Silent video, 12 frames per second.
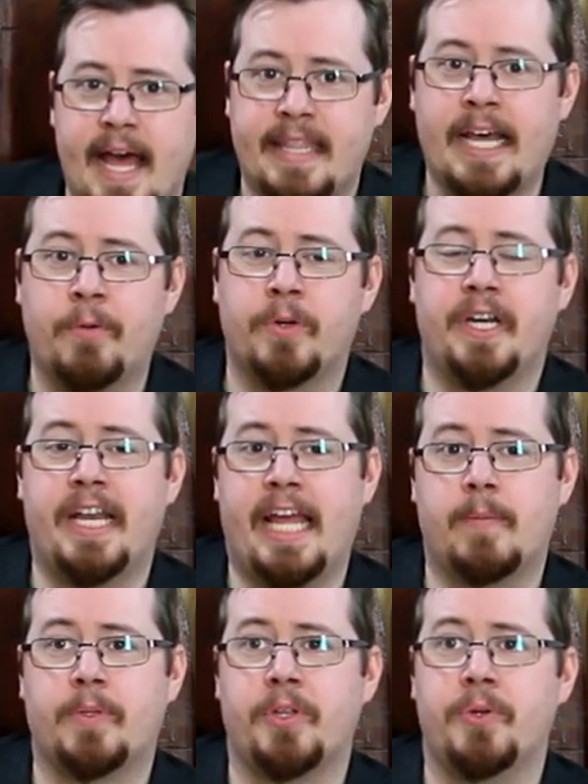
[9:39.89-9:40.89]
And that would
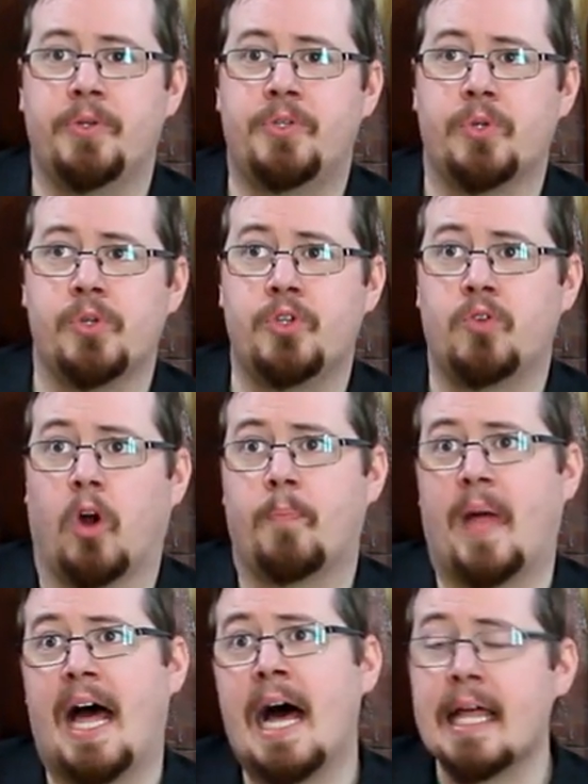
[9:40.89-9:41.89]
enable you to
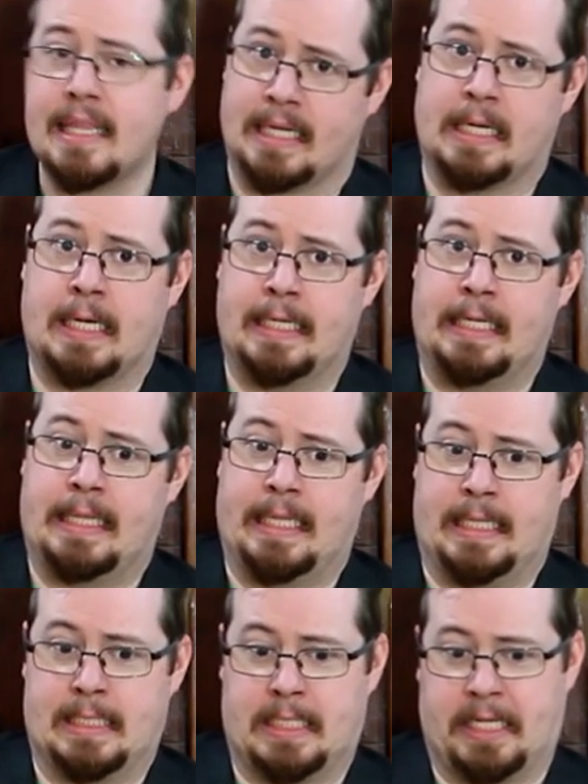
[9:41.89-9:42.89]
drop other kind of
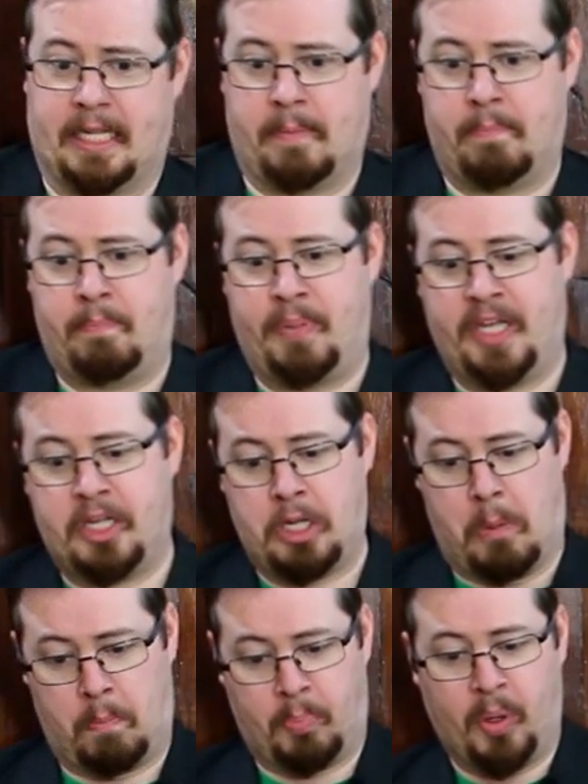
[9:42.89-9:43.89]
things, like a big
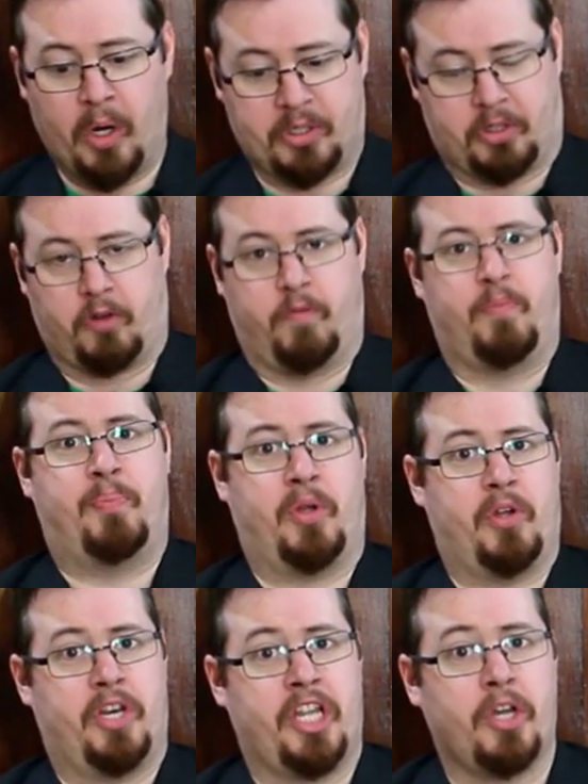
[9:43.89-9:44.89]
pot of
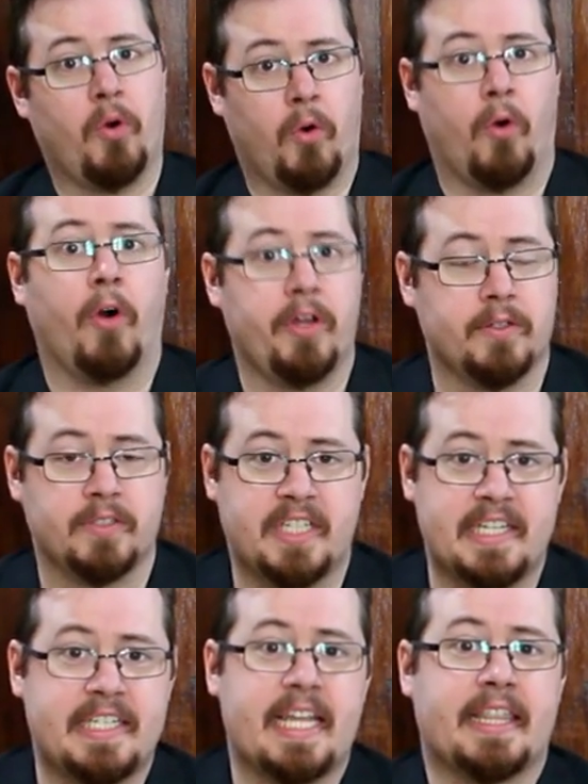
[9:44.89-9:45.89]
burning oil
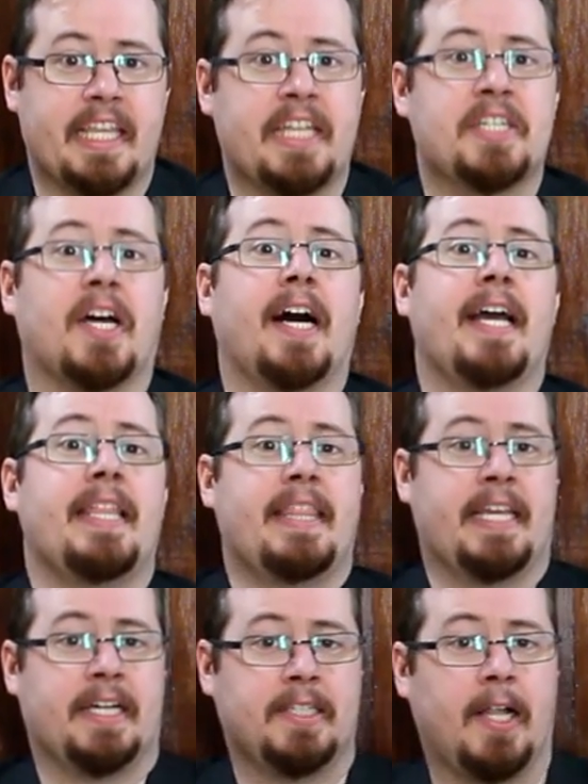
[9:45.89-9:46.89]
to set the entire
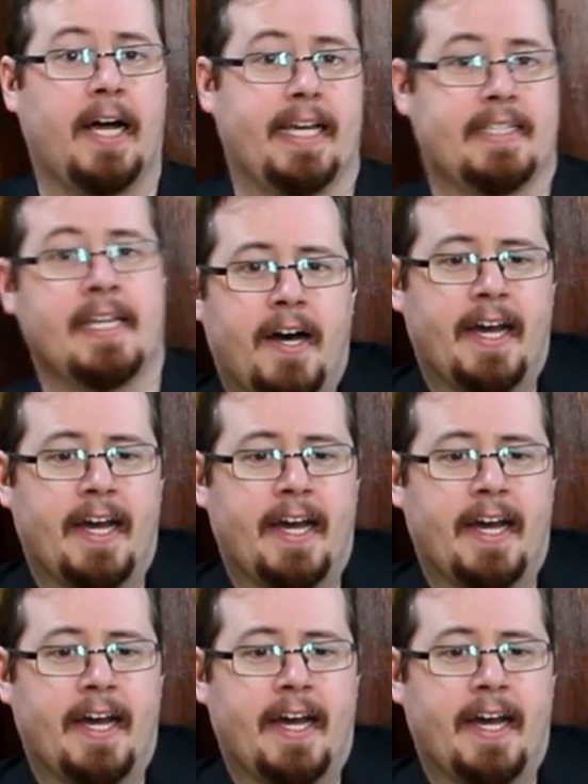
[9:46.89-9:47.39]
thing alight.